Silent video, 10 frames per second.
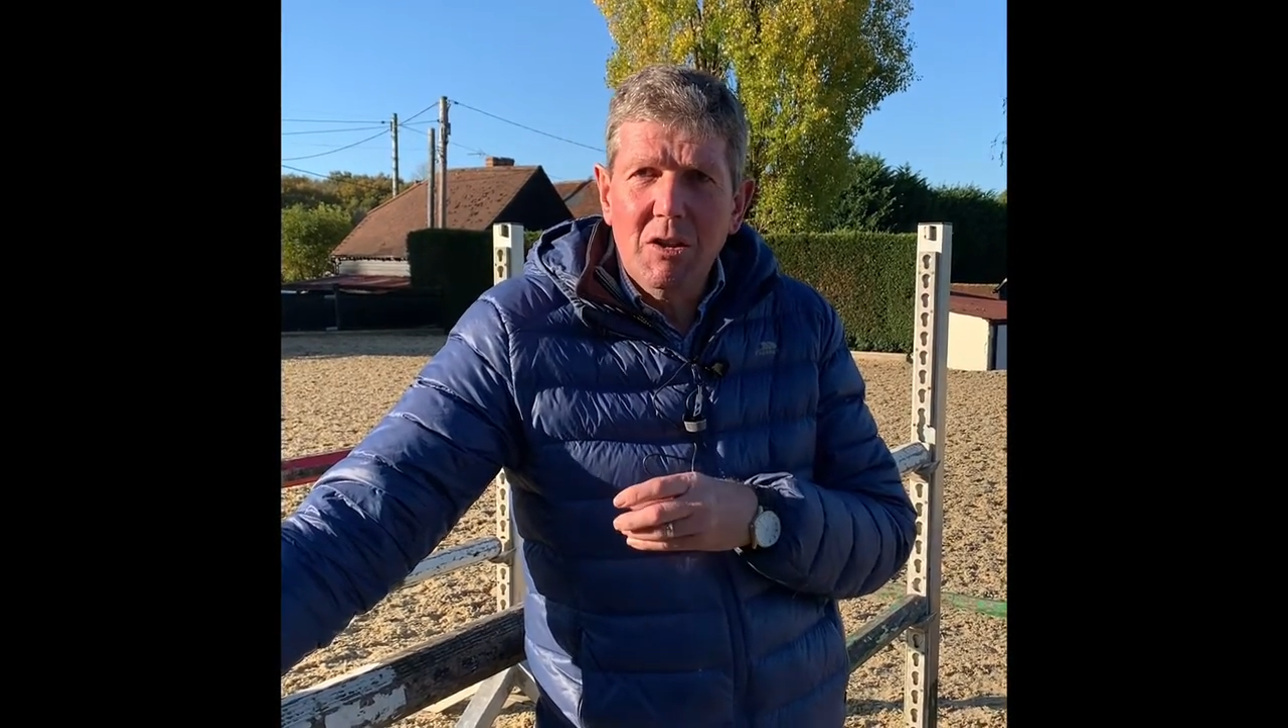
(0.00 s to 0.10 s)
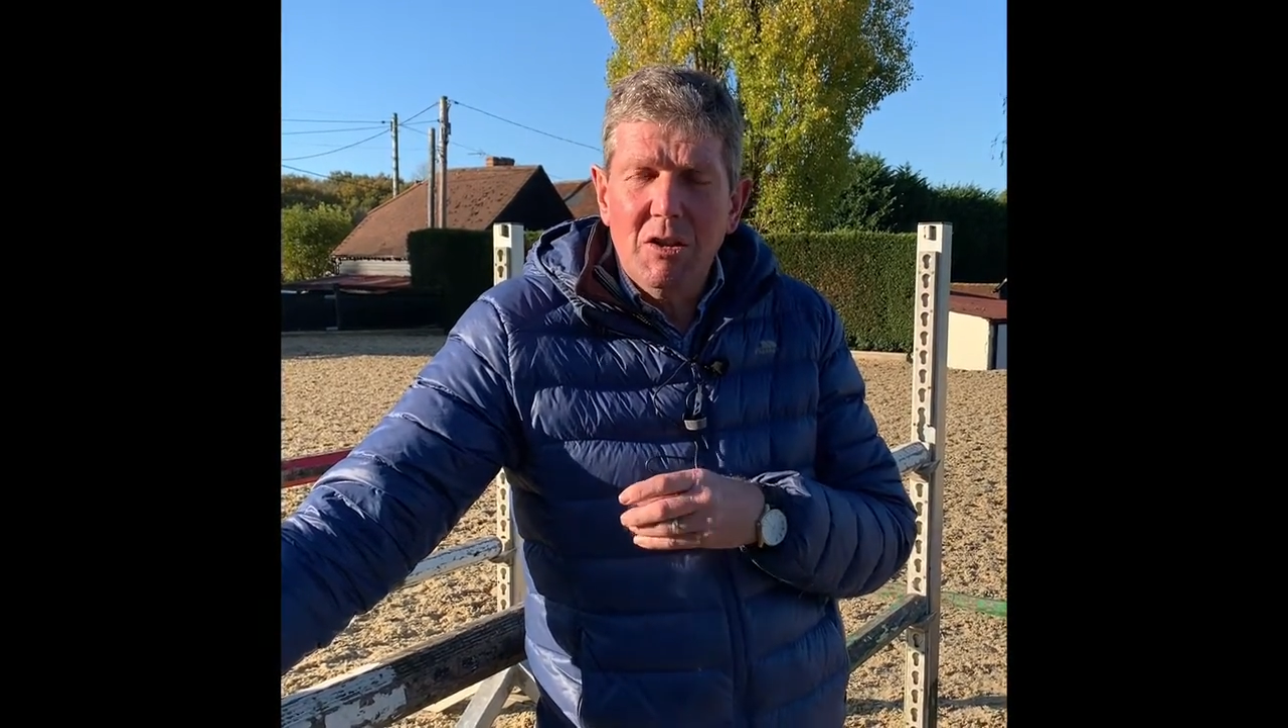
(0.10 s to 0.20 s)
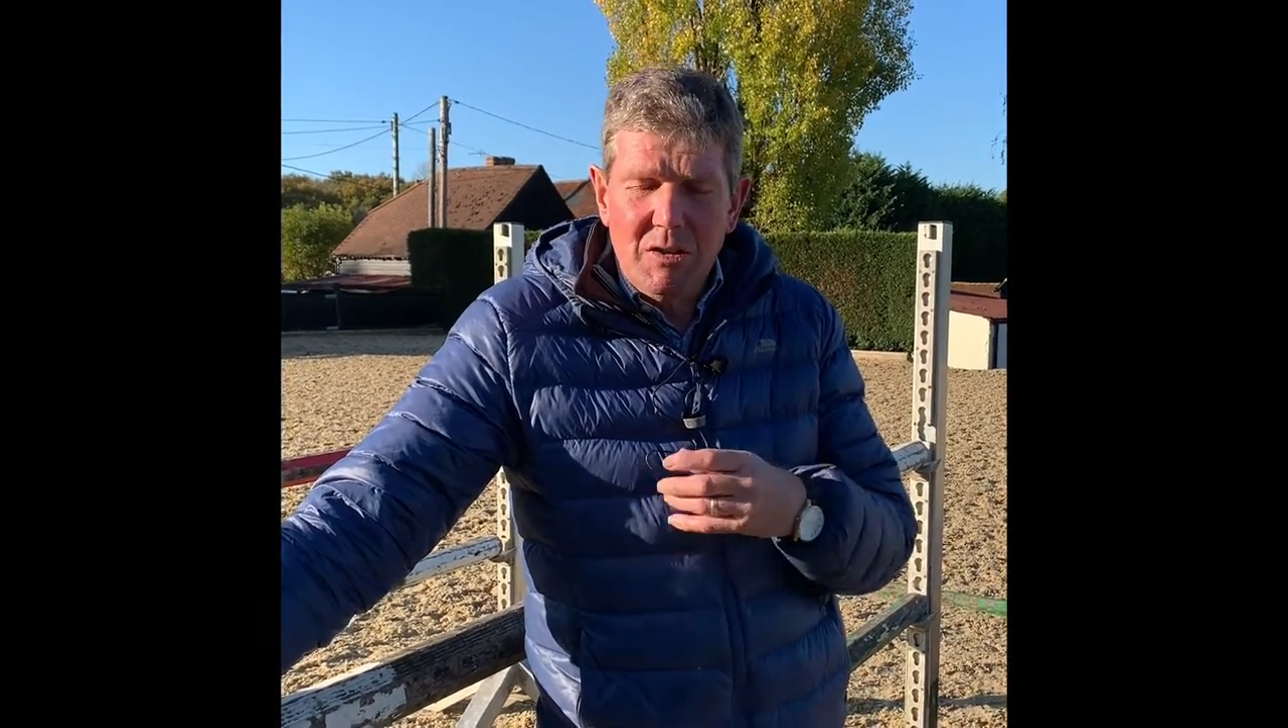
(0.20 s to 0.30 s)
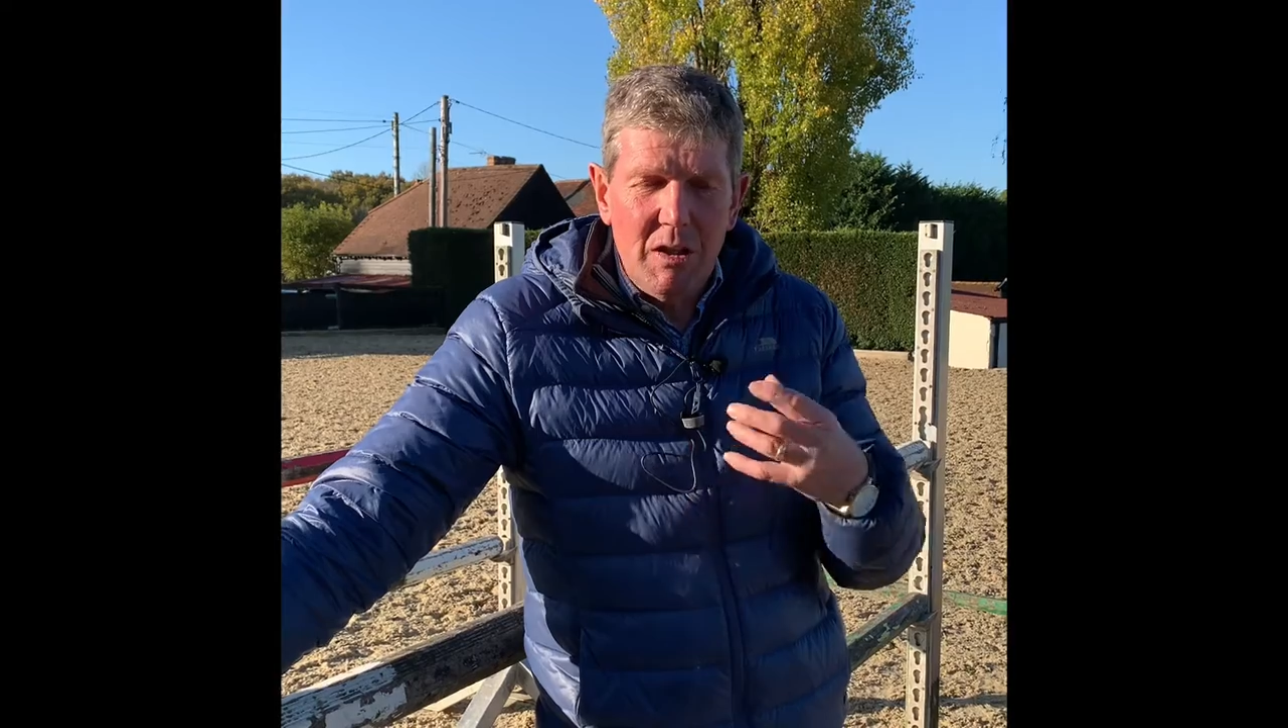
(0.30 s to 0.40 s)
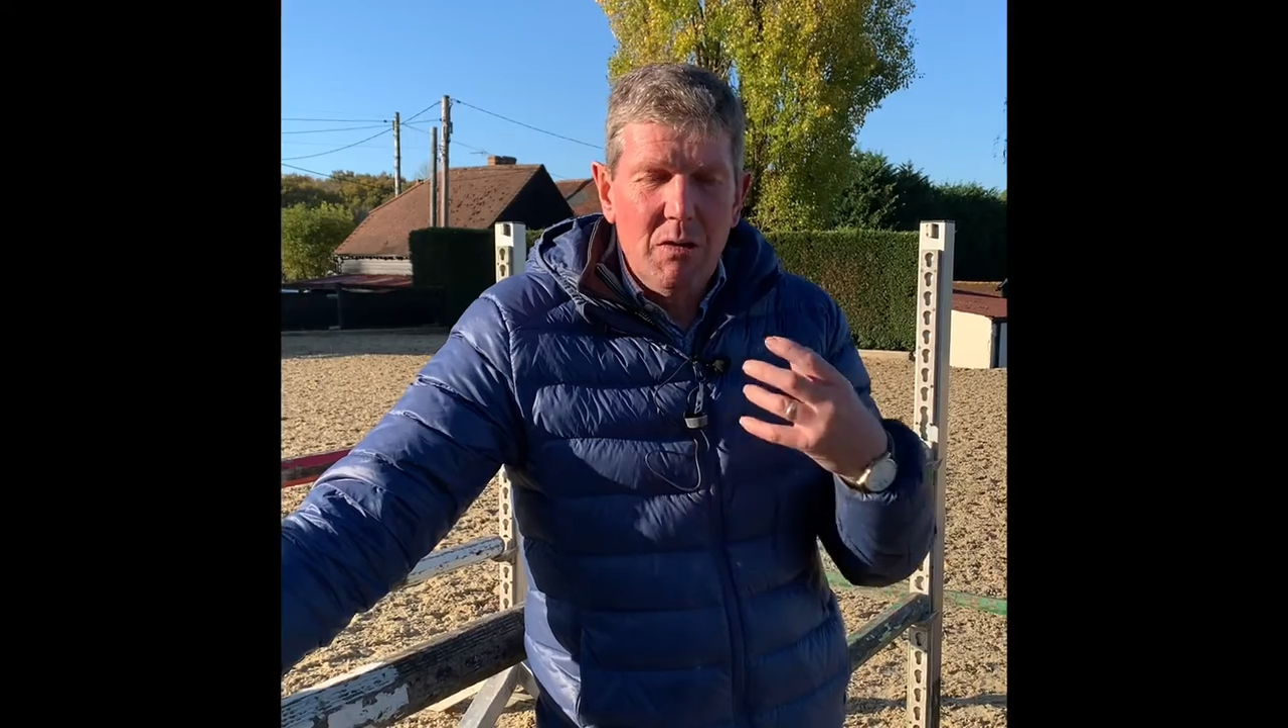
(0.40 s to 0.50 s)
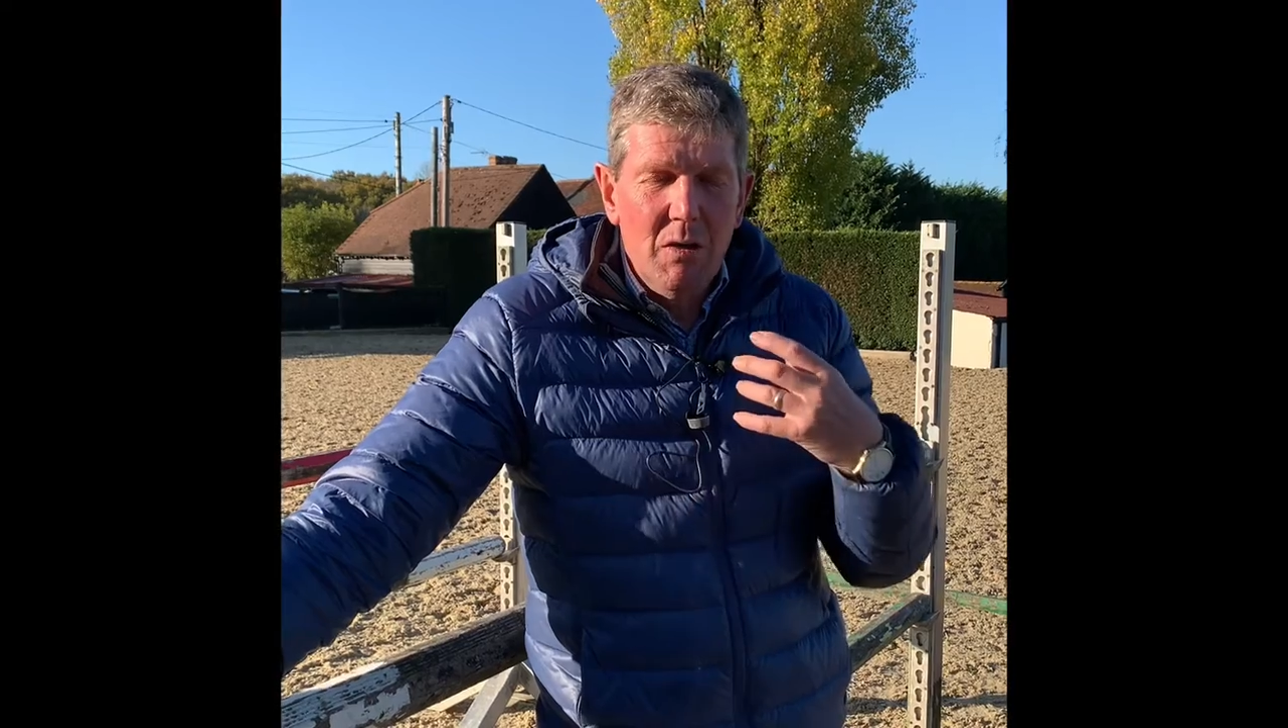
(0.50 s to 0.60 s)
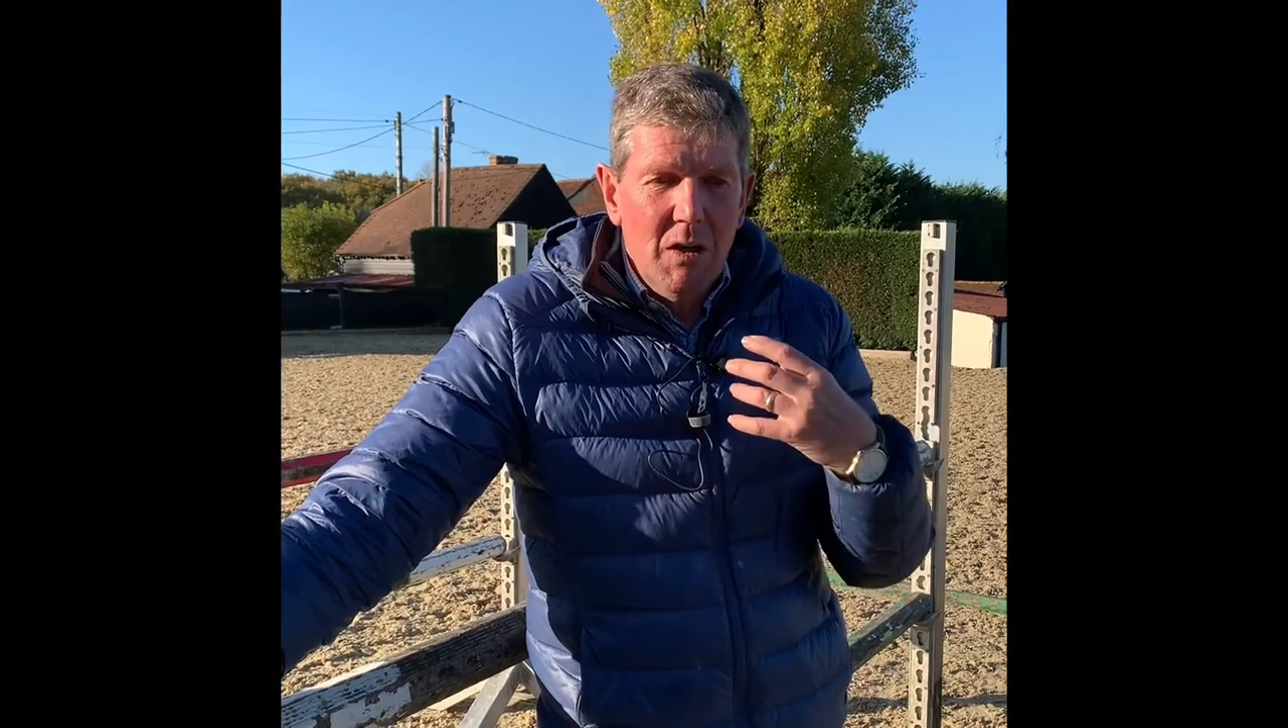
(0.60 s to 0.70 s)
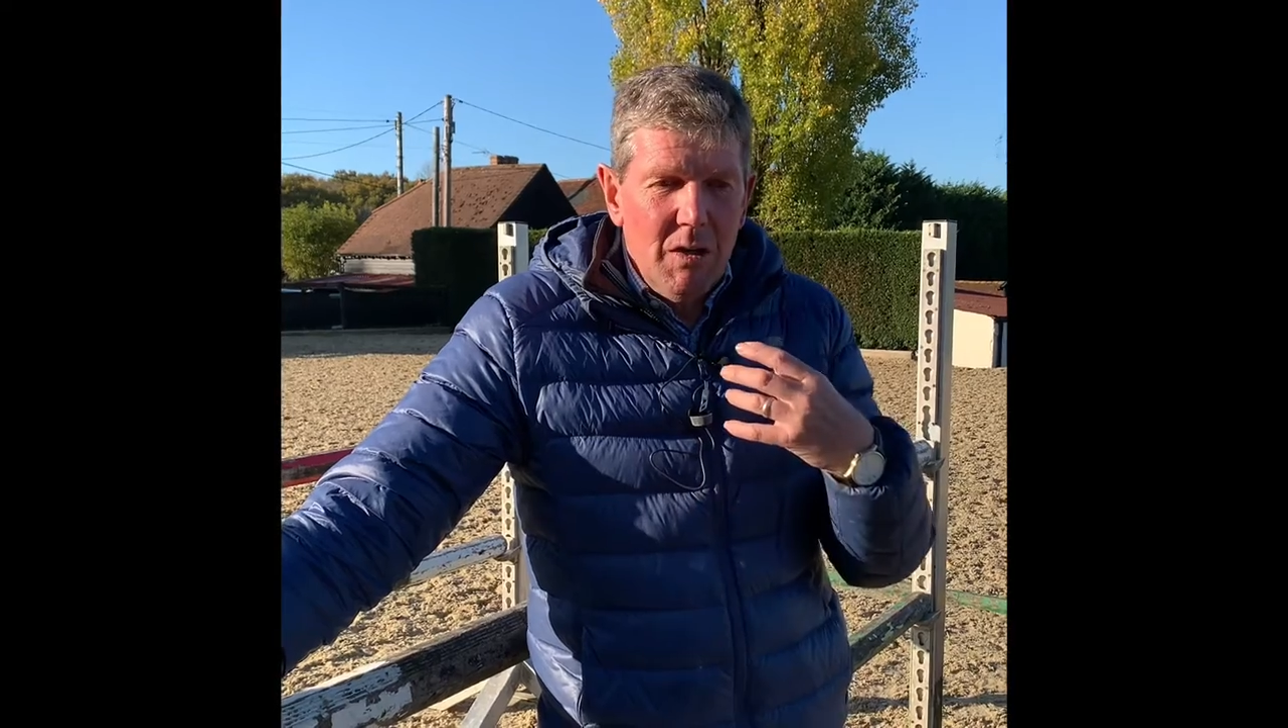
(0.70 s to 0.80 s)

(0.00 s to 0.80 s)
So